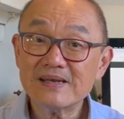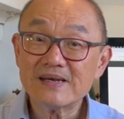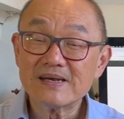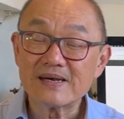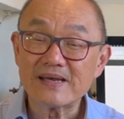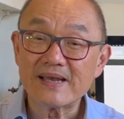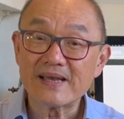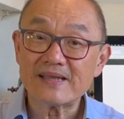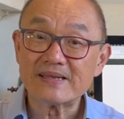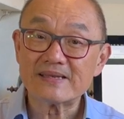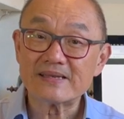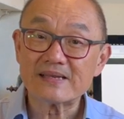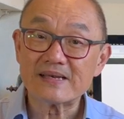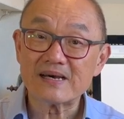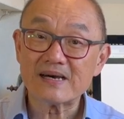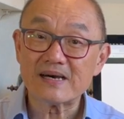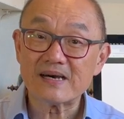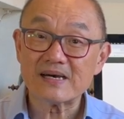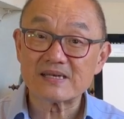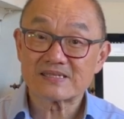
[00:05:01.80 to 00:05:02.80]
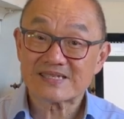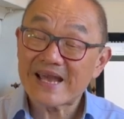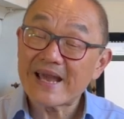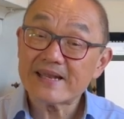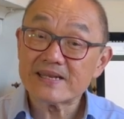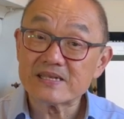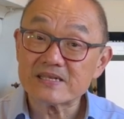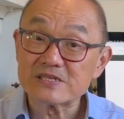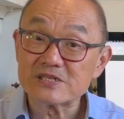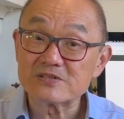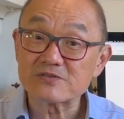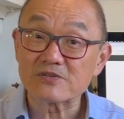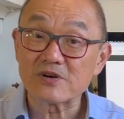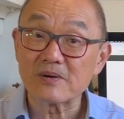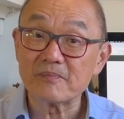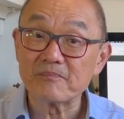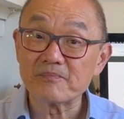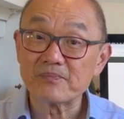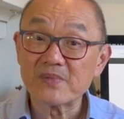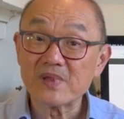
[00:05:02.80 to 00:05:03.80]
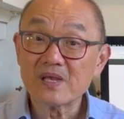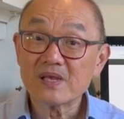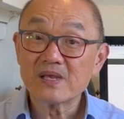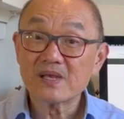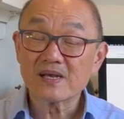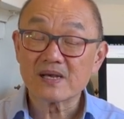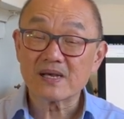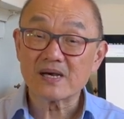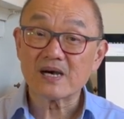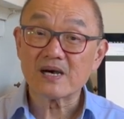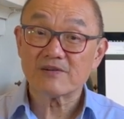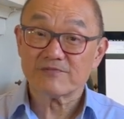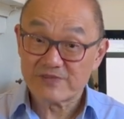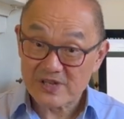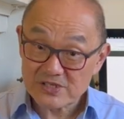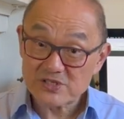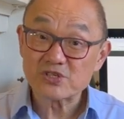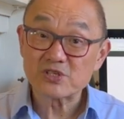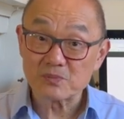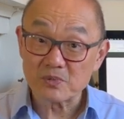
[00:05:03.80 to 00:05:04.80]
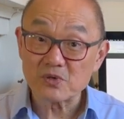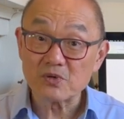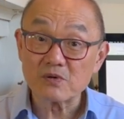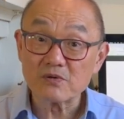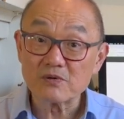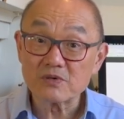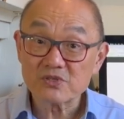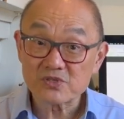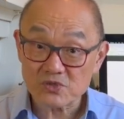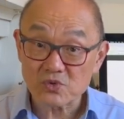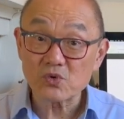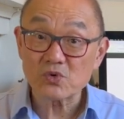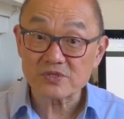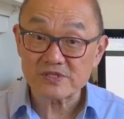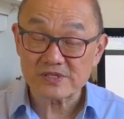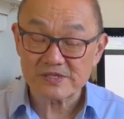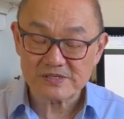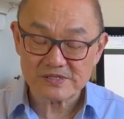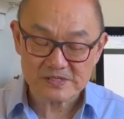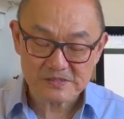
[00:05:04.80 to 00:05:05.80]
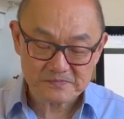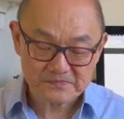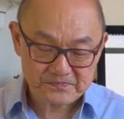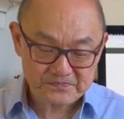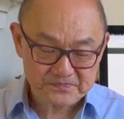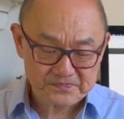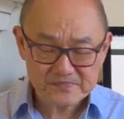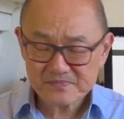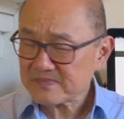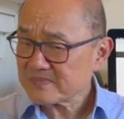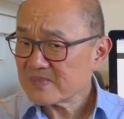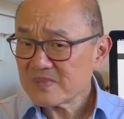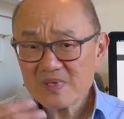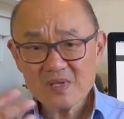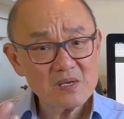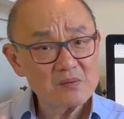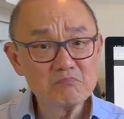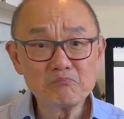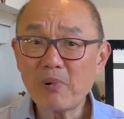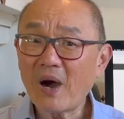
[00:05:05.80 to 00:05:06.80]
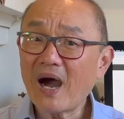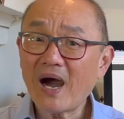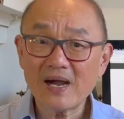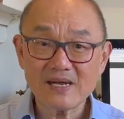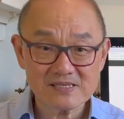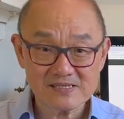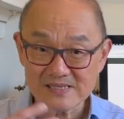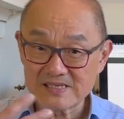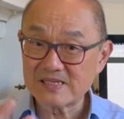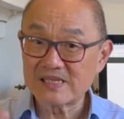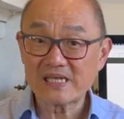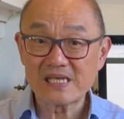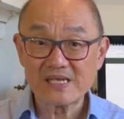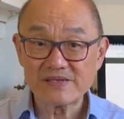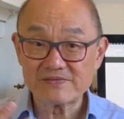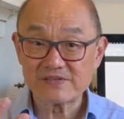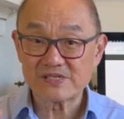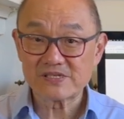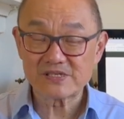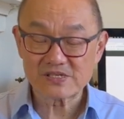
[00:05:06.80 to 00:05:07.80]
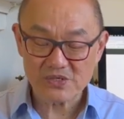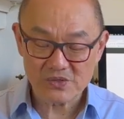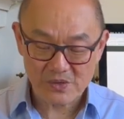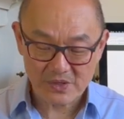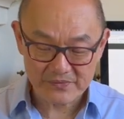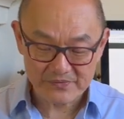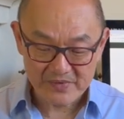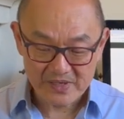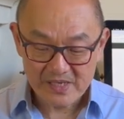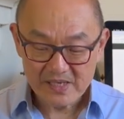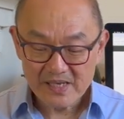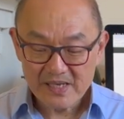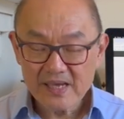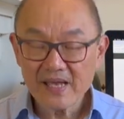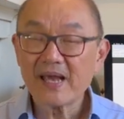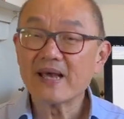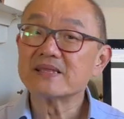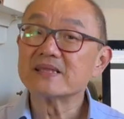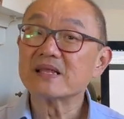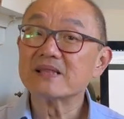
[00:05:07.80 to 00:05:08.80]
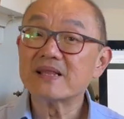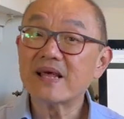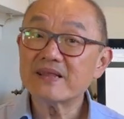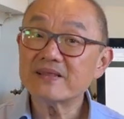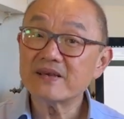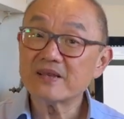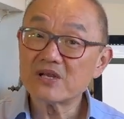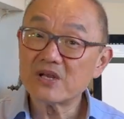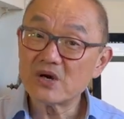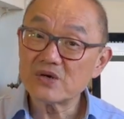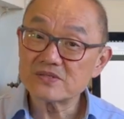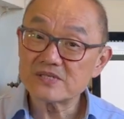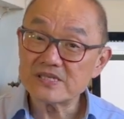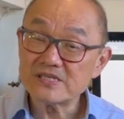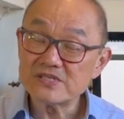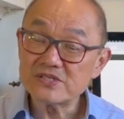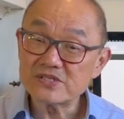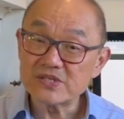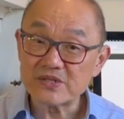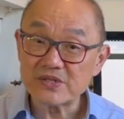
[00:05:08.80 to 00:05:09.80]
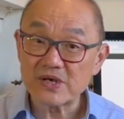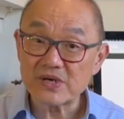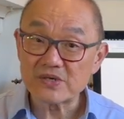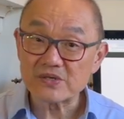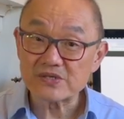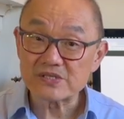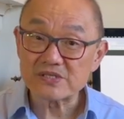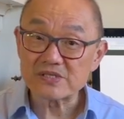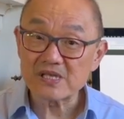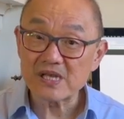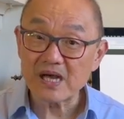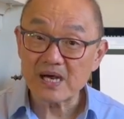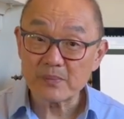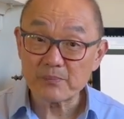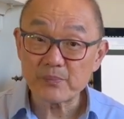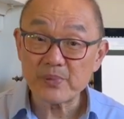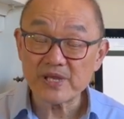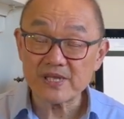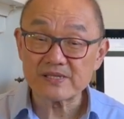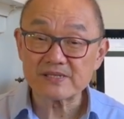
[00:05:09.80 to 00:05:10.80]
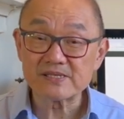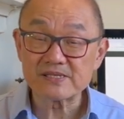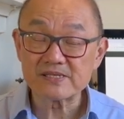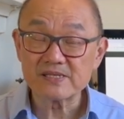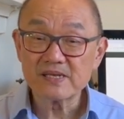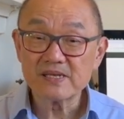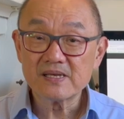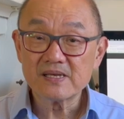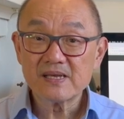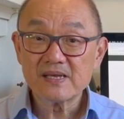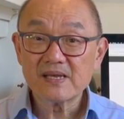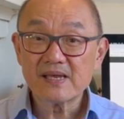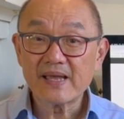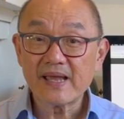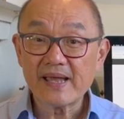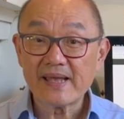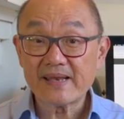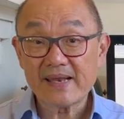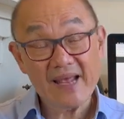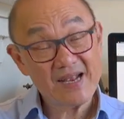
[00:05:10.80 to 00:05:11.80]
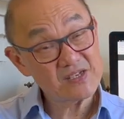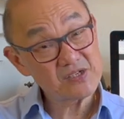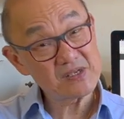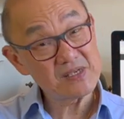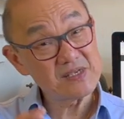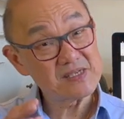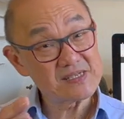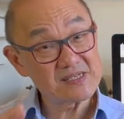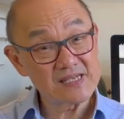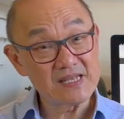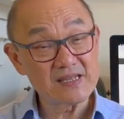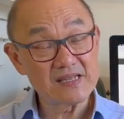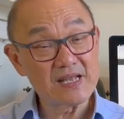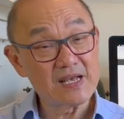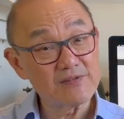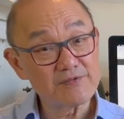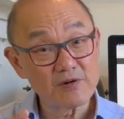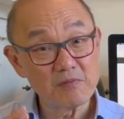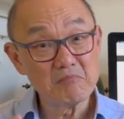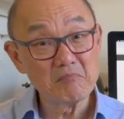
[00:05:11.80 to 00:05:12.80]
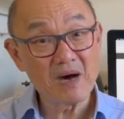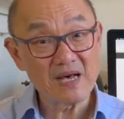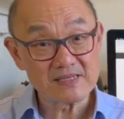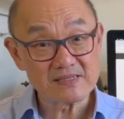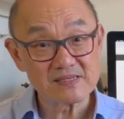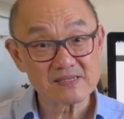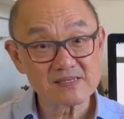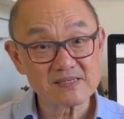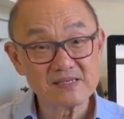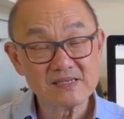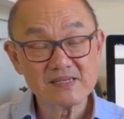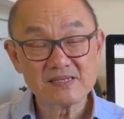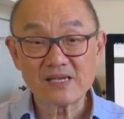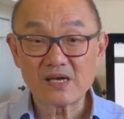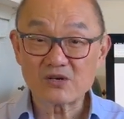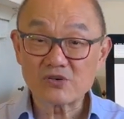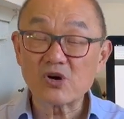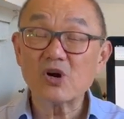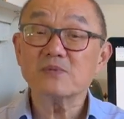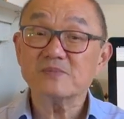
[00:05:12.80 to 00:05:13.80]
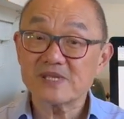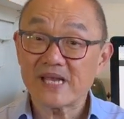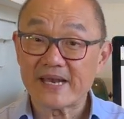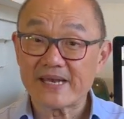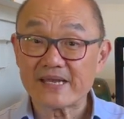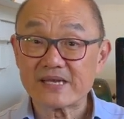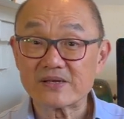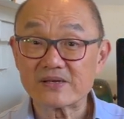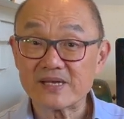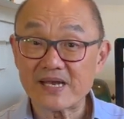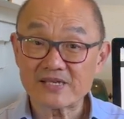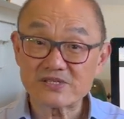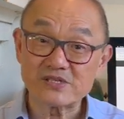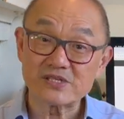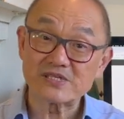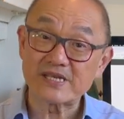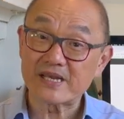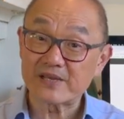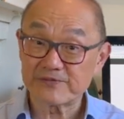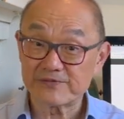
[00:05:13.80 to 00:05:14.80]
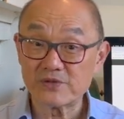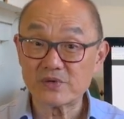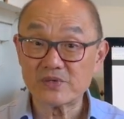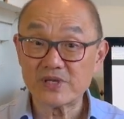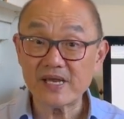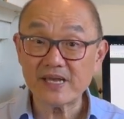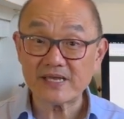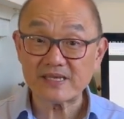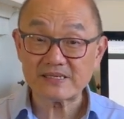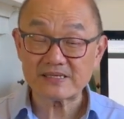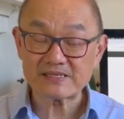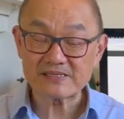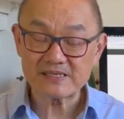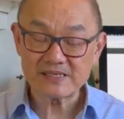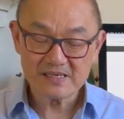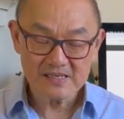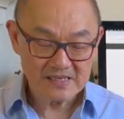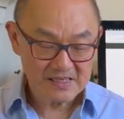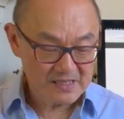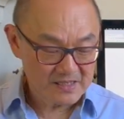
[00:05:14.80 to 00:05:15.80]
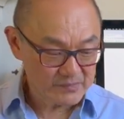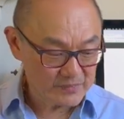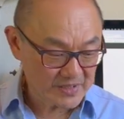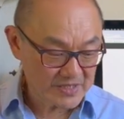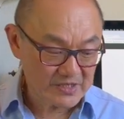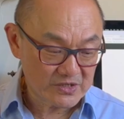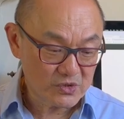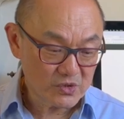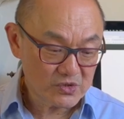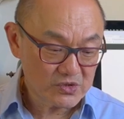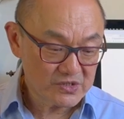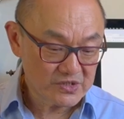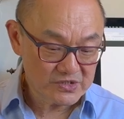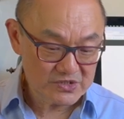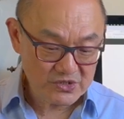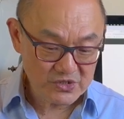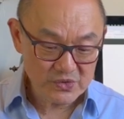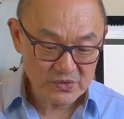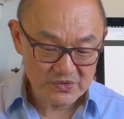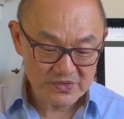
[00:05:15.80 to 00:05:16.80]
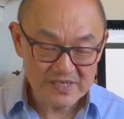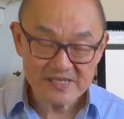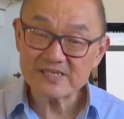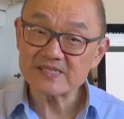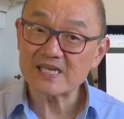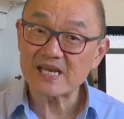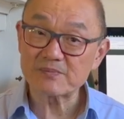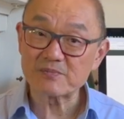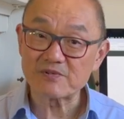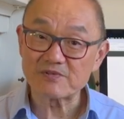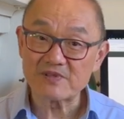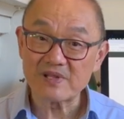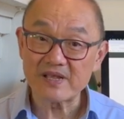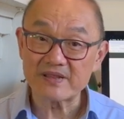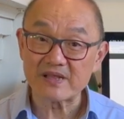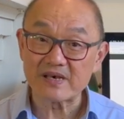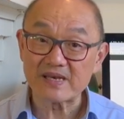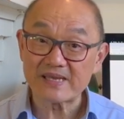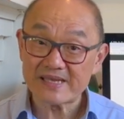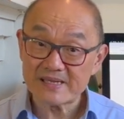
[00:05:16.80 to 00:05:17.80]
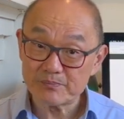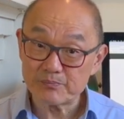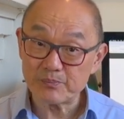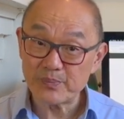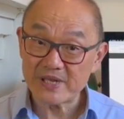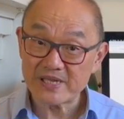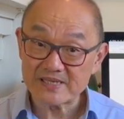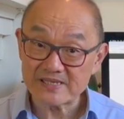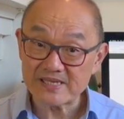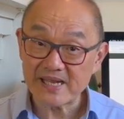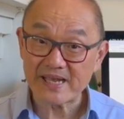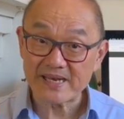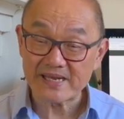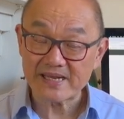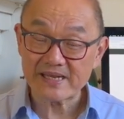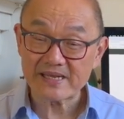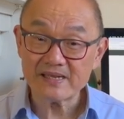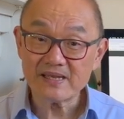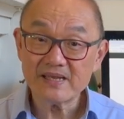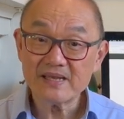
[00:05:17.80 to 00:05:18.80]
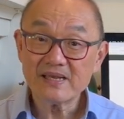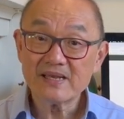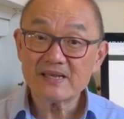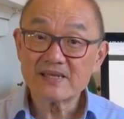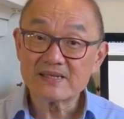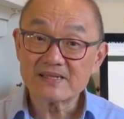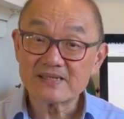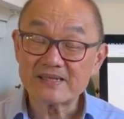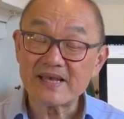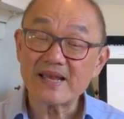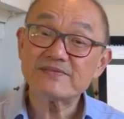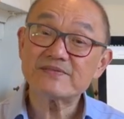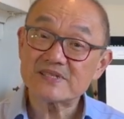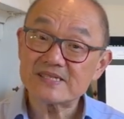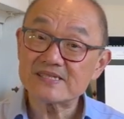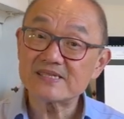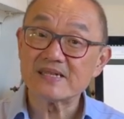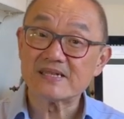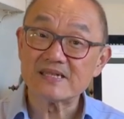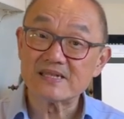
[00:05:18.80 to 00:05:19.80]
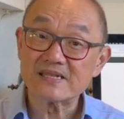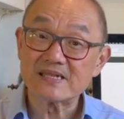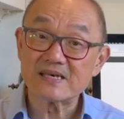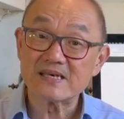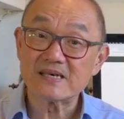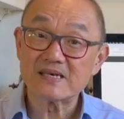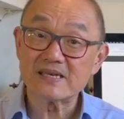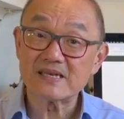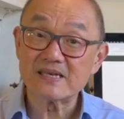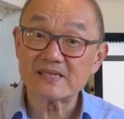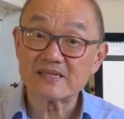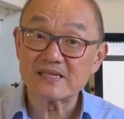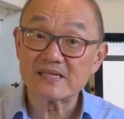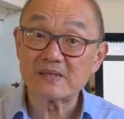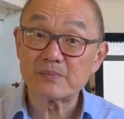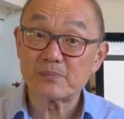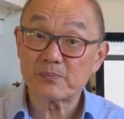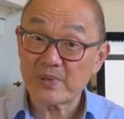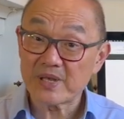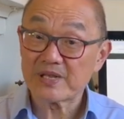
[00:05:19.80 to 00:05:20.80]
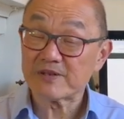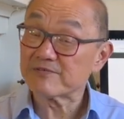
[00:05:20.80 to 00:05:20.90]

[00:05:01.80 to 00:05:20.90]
and tannins from vegetable sources, barks and leaves and so on. And the leather goes into those pits and actually sit there for months. Now, chrome tanning could actually take a few days. But in order to do this type of leather in pit tanning, they have to sit in the pit